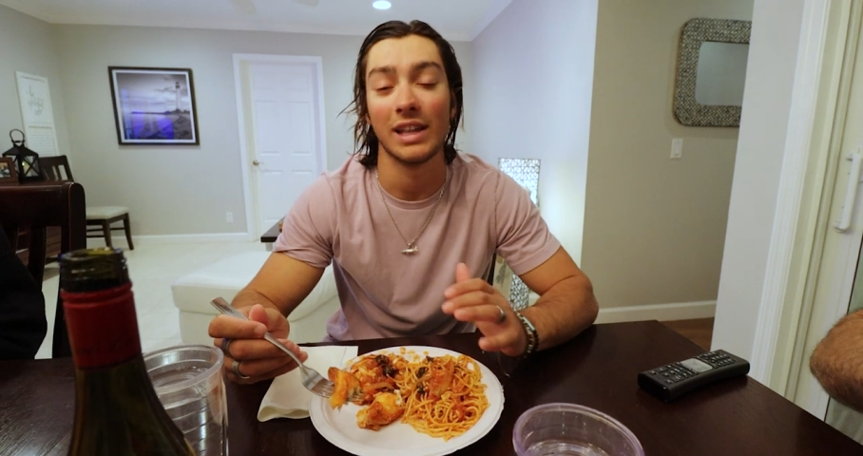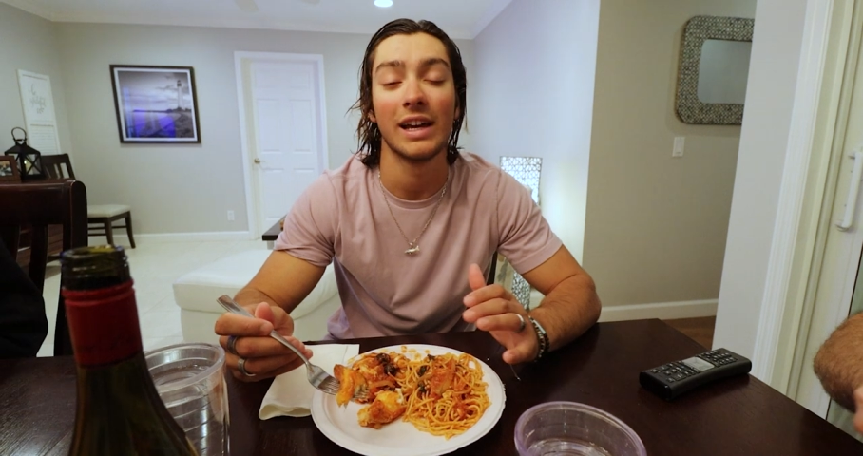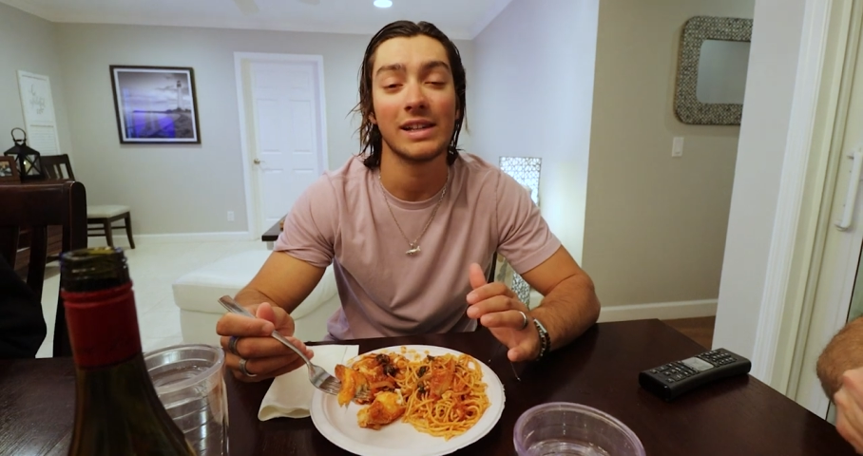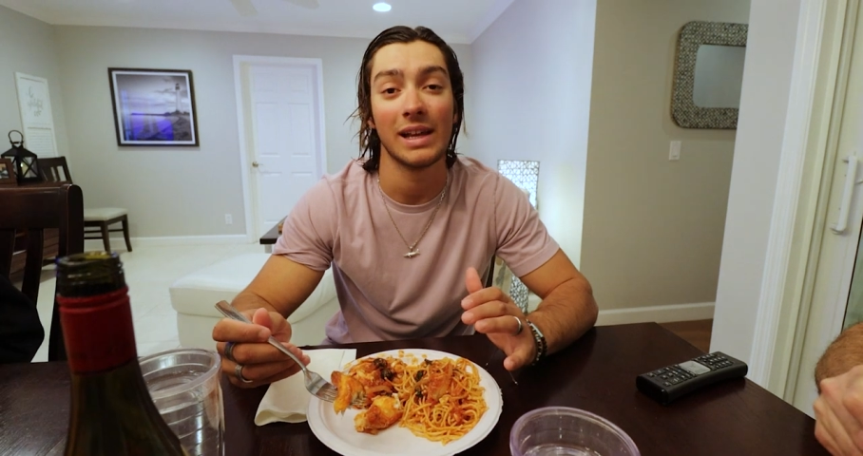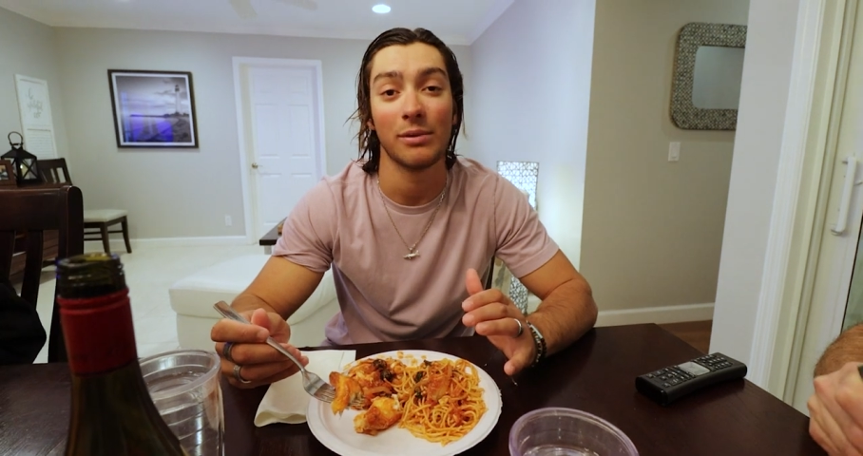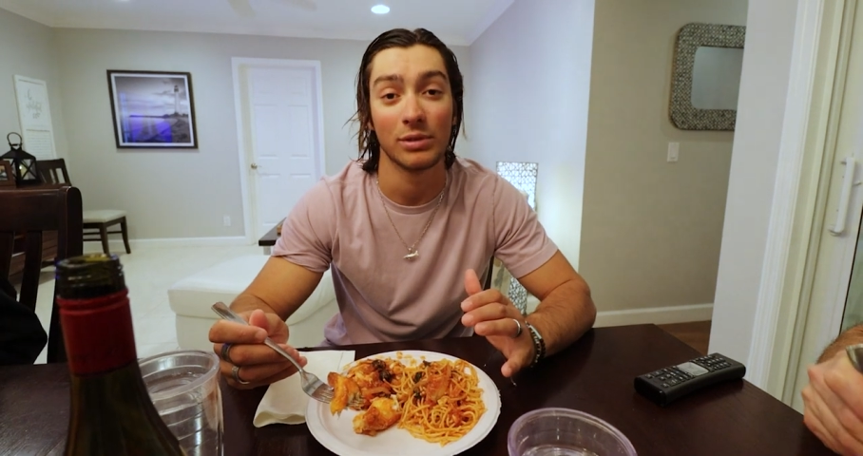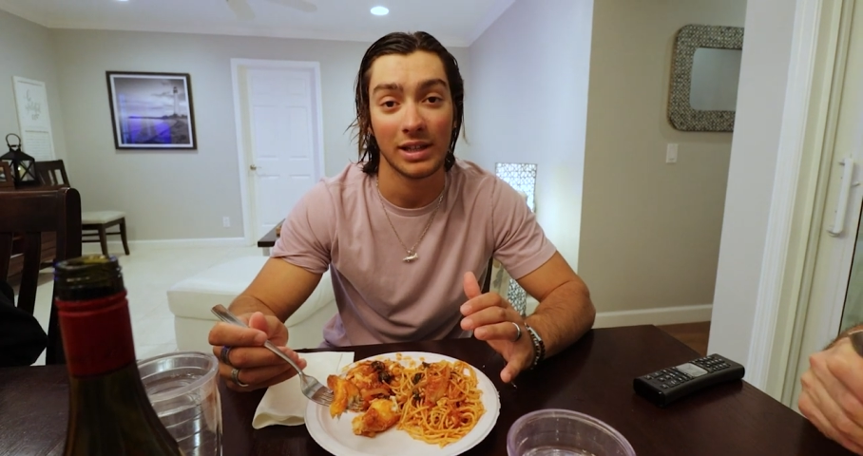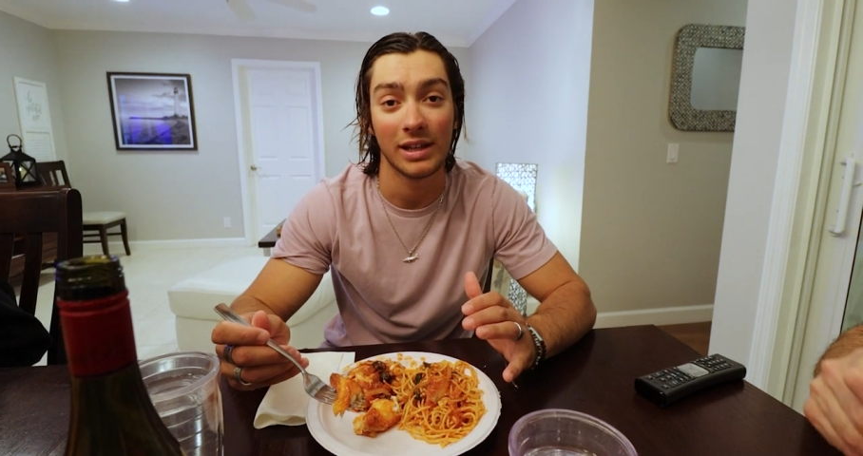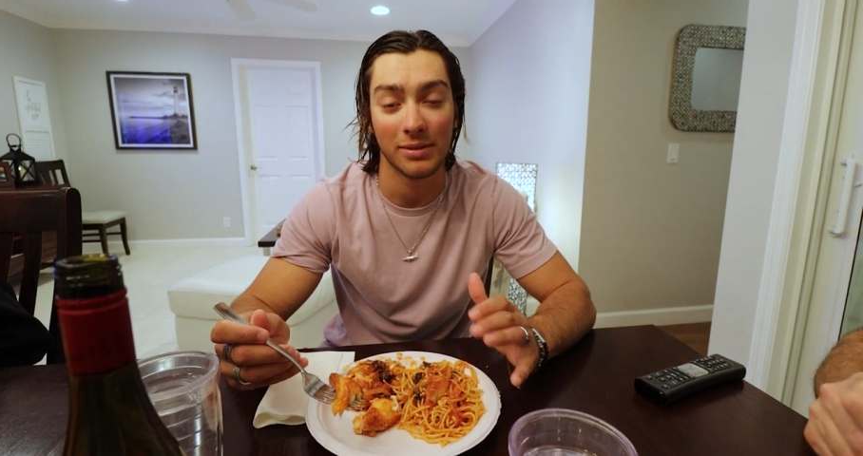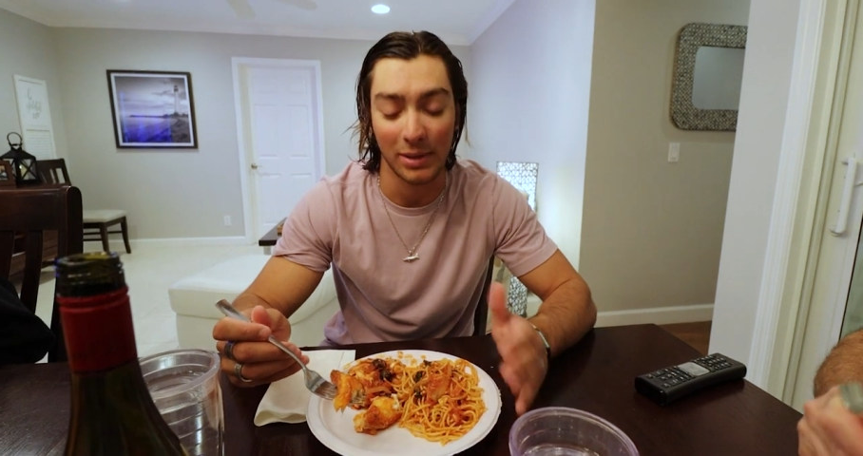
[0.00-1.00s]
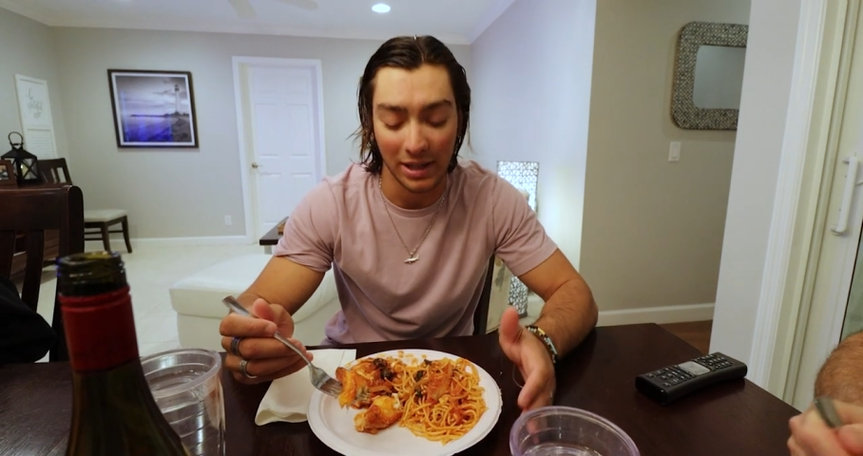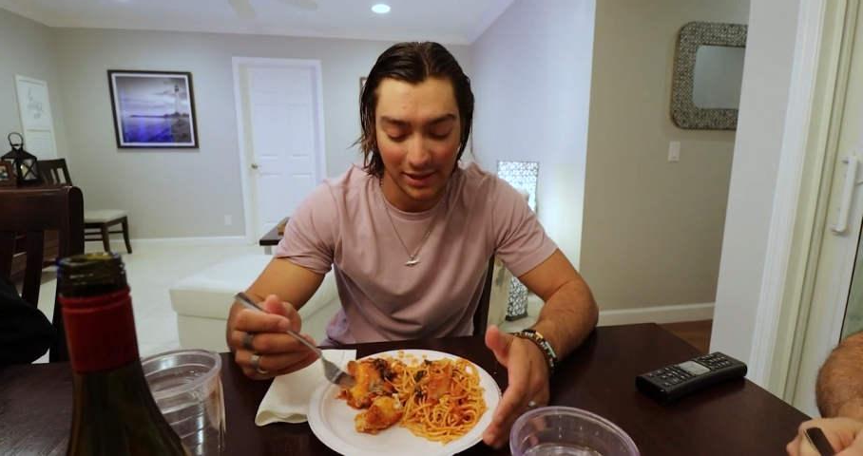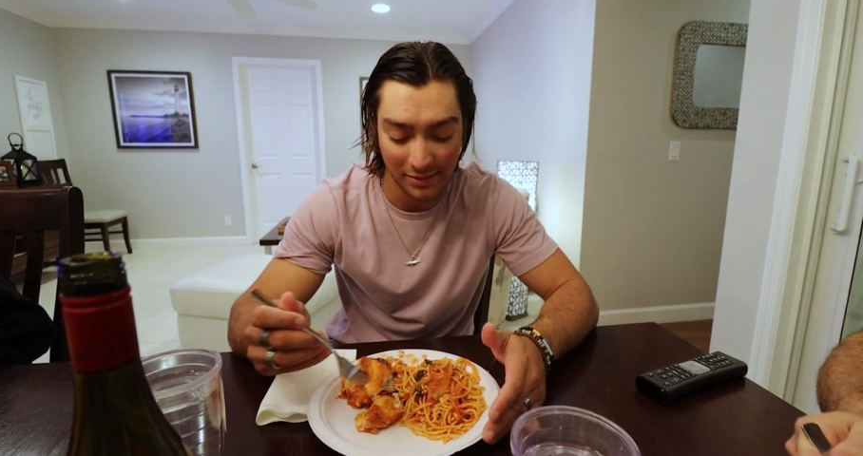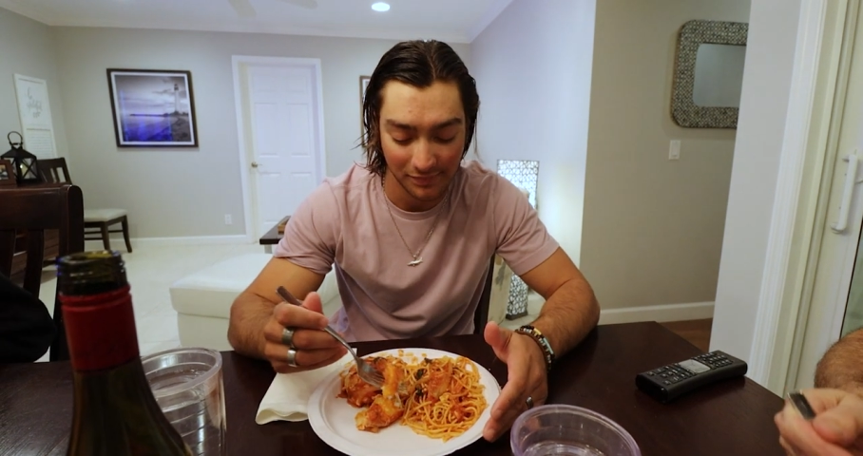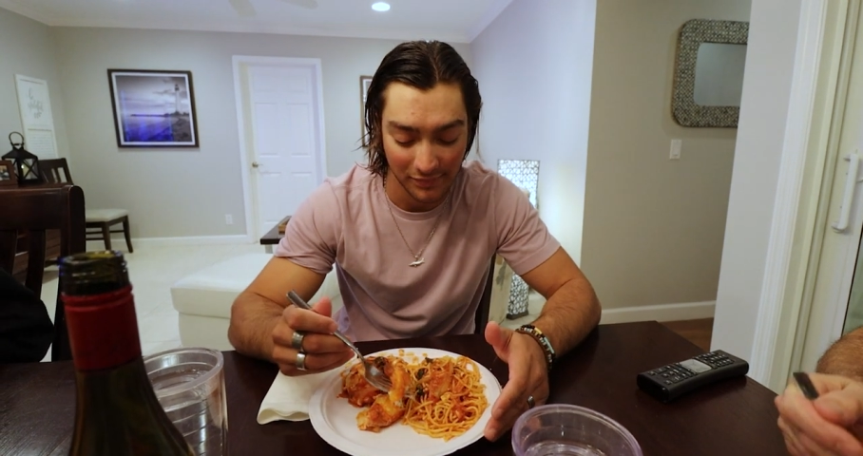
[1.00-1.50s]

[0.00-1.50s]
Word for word: likes, and we'll tell you about it.